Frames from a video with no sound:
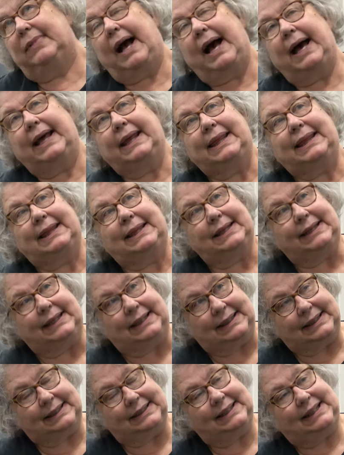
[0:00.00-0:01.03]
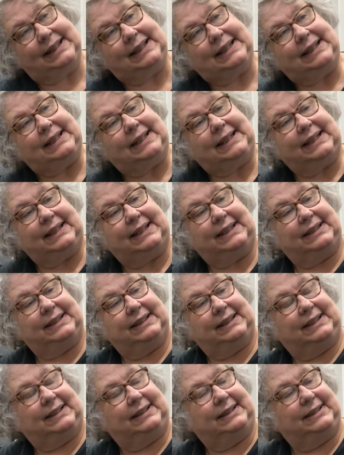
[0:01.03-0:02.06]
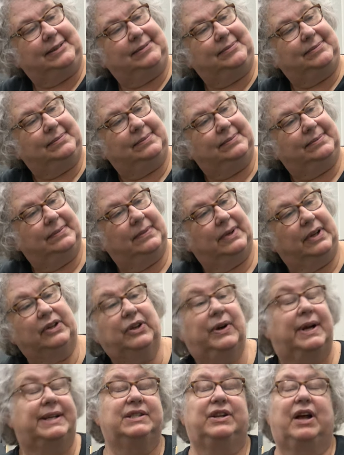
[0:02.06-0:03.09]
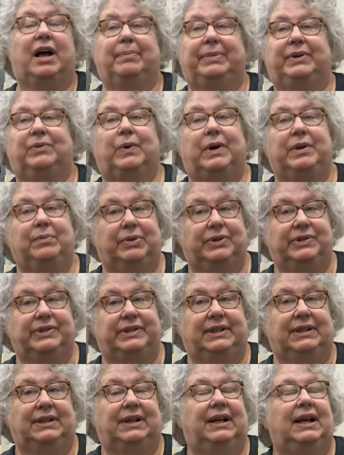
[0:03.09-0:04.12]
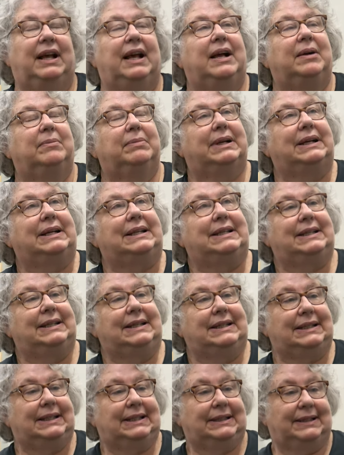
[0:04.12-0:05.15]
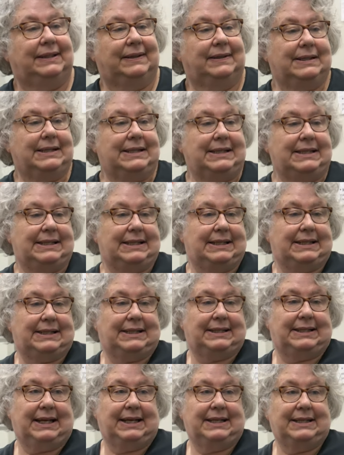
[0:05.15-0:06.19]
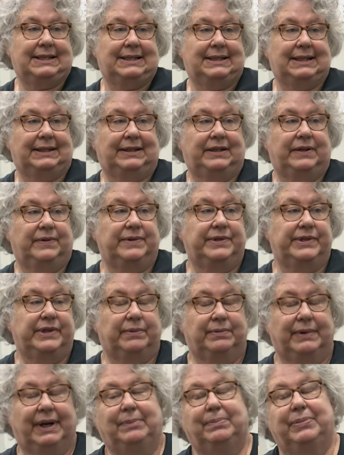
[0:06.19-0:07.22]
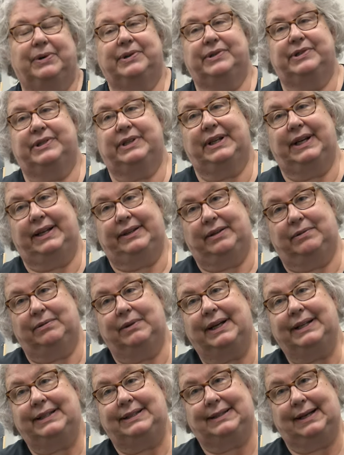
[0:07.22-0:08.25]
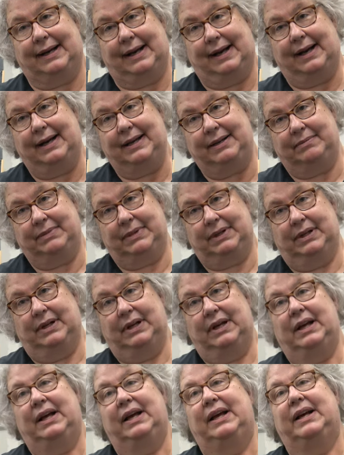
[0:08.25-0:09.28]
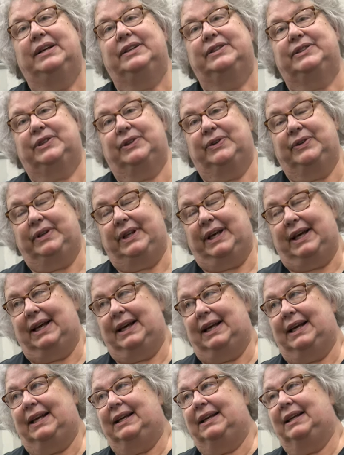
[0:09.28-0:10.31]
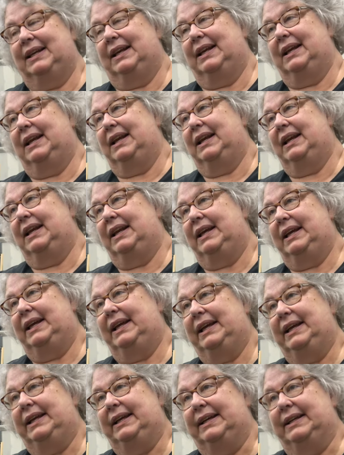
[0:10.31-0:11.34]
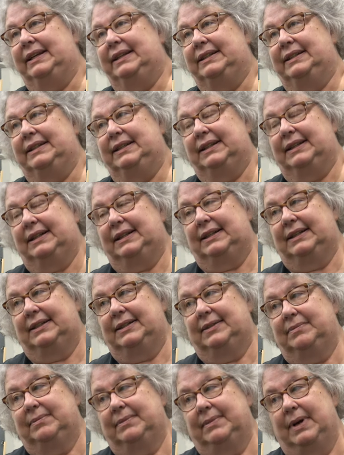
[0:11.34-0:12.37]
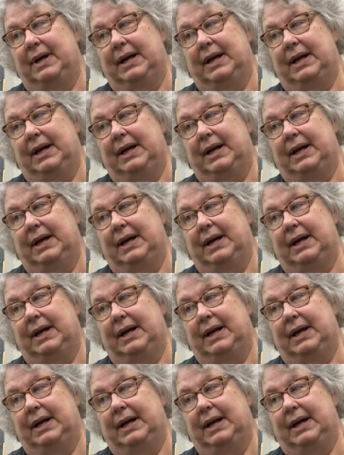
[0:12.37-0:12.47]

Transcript: I think that um, there has not been one person, but I think that there is a sense that there was the right person at the right time so that in um,